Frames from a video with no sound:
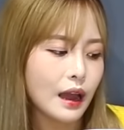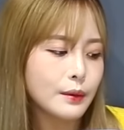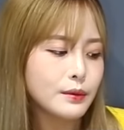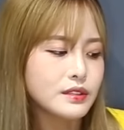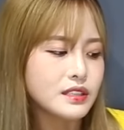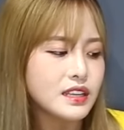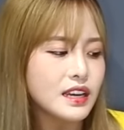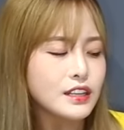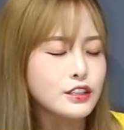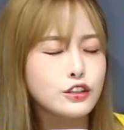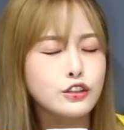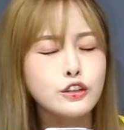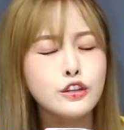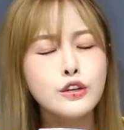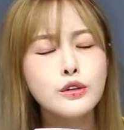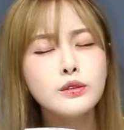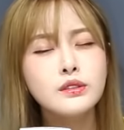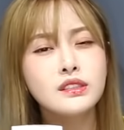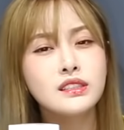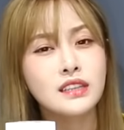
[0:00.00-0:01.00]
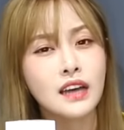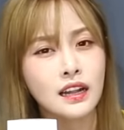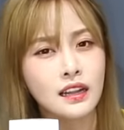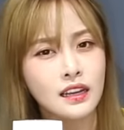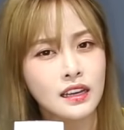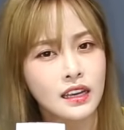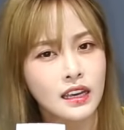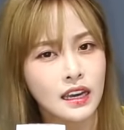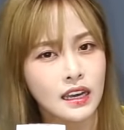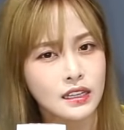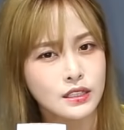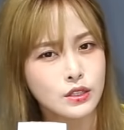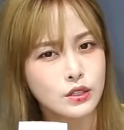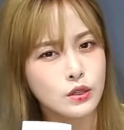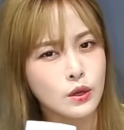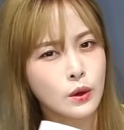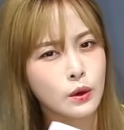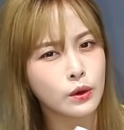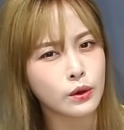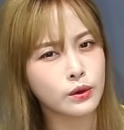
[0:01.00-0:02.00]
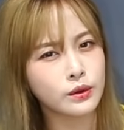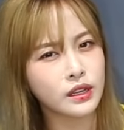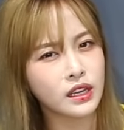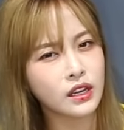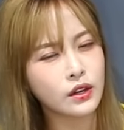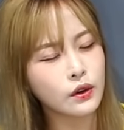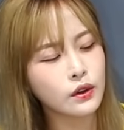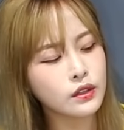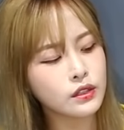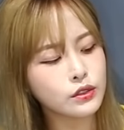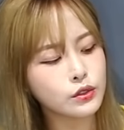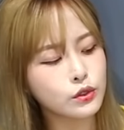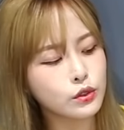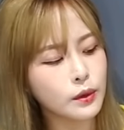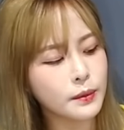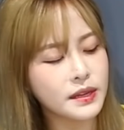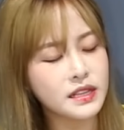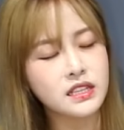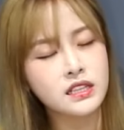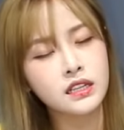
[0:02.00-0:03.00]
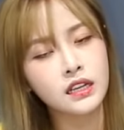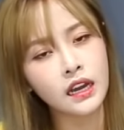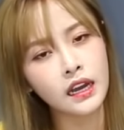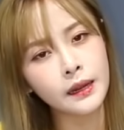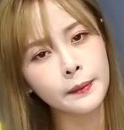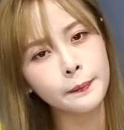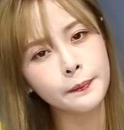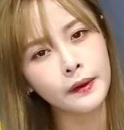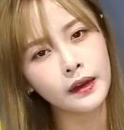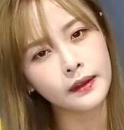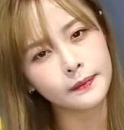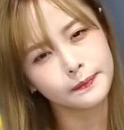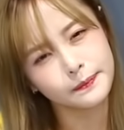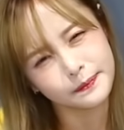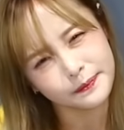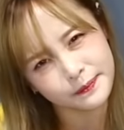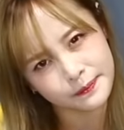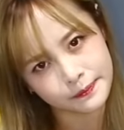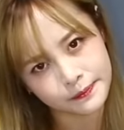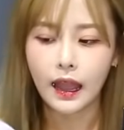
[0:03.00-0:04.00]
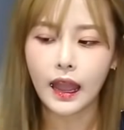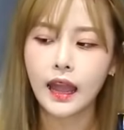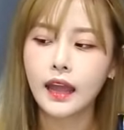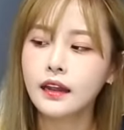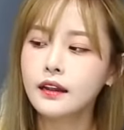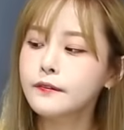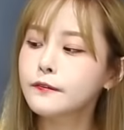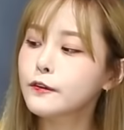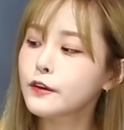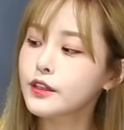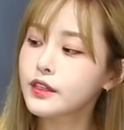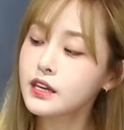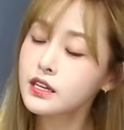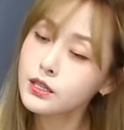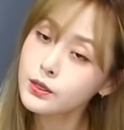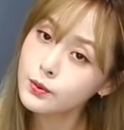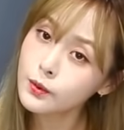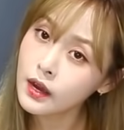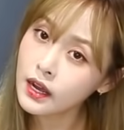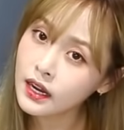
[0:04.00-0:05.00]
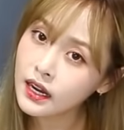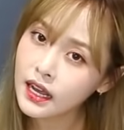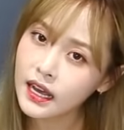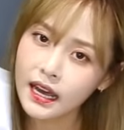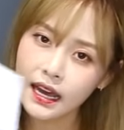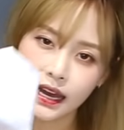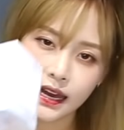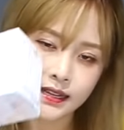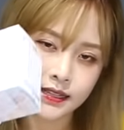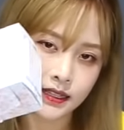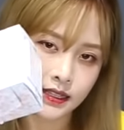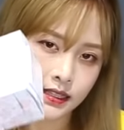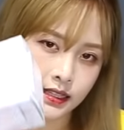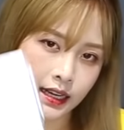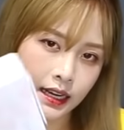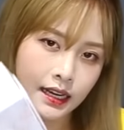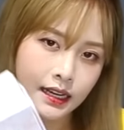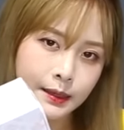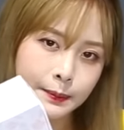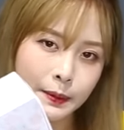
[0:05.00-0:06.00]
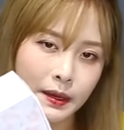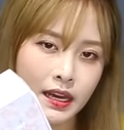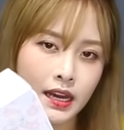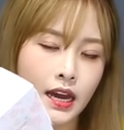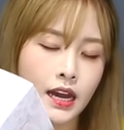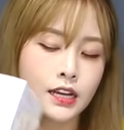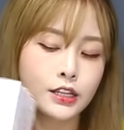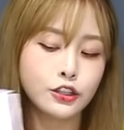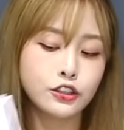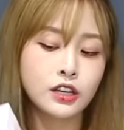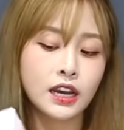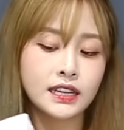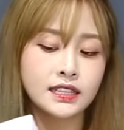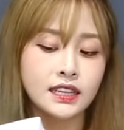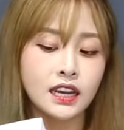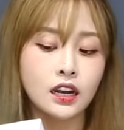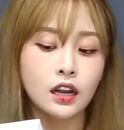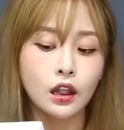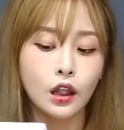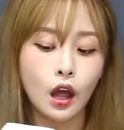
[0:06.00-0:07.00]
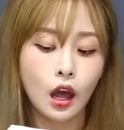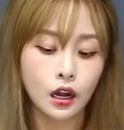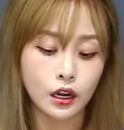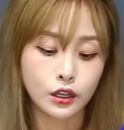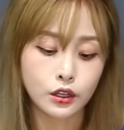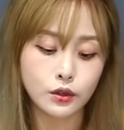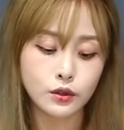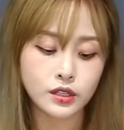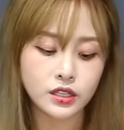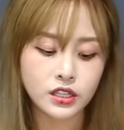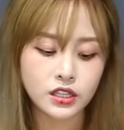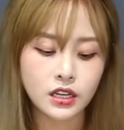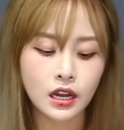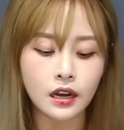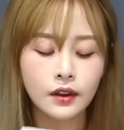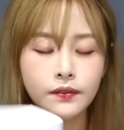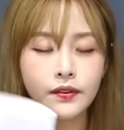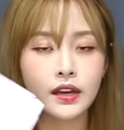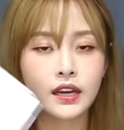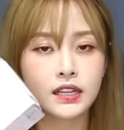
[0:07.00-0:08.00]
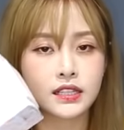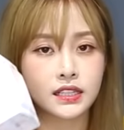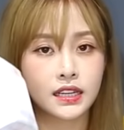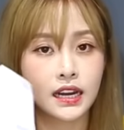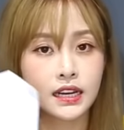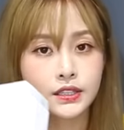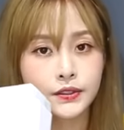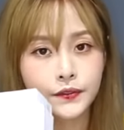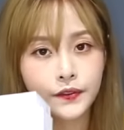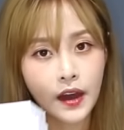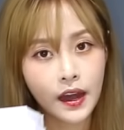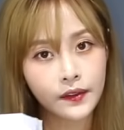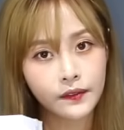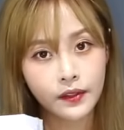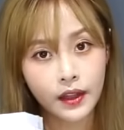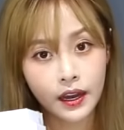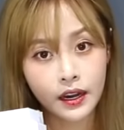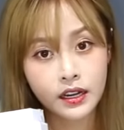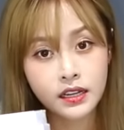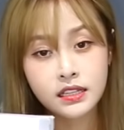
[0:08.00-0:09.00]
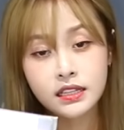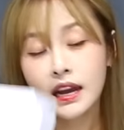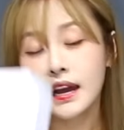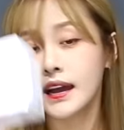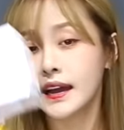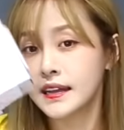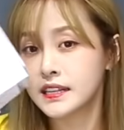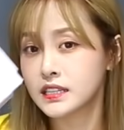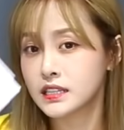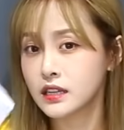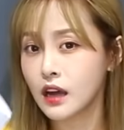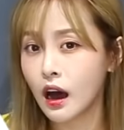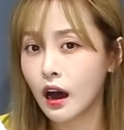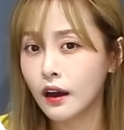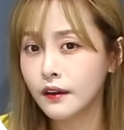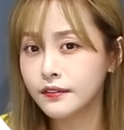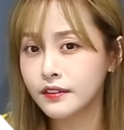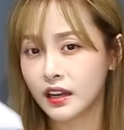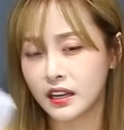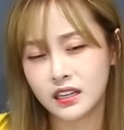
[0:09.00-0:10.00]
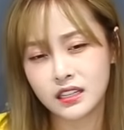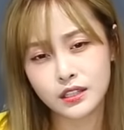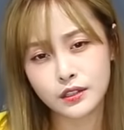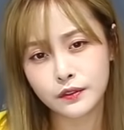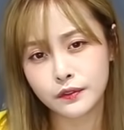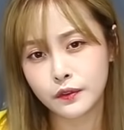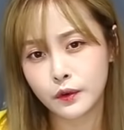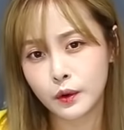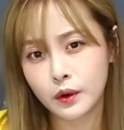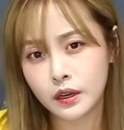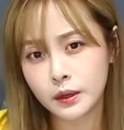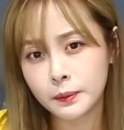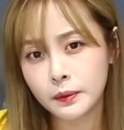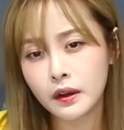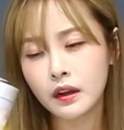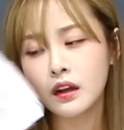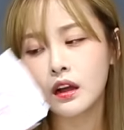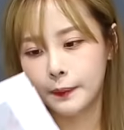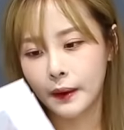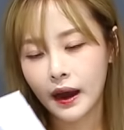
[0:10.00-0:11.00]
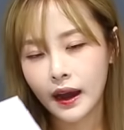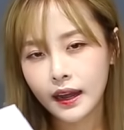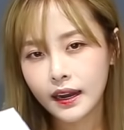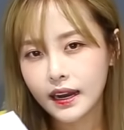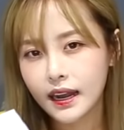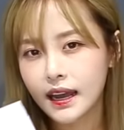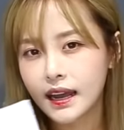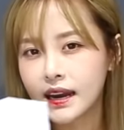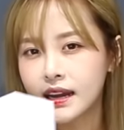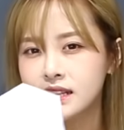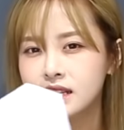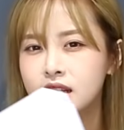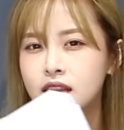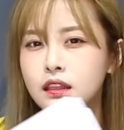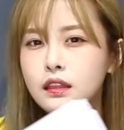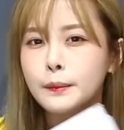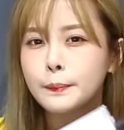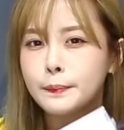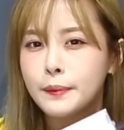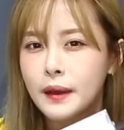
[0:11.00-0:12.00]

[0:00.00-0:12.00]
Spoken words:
I would say it's too delicate. So you're gonna enjoy it. It's good, but And for this one, it's good because you guys get a lot of usage out of it because it has 5 layers. It's soft and it's affordable, but it isn't the